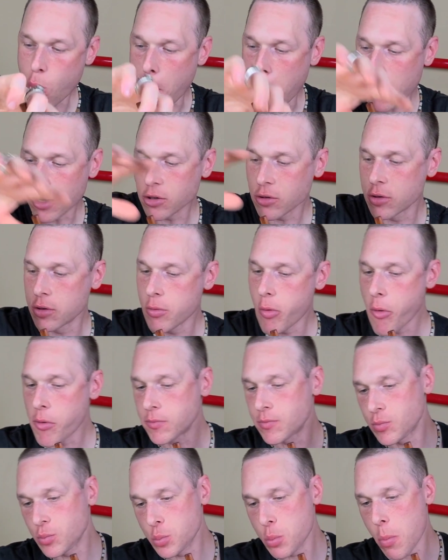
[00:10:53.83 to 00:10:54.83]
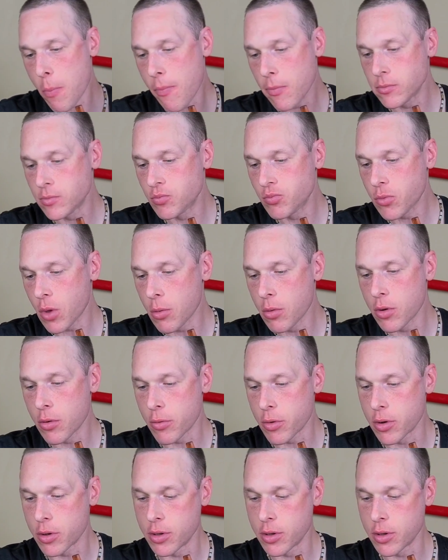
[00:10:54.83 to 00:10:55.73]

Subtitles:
Actually, you know what? I'm gonna get rid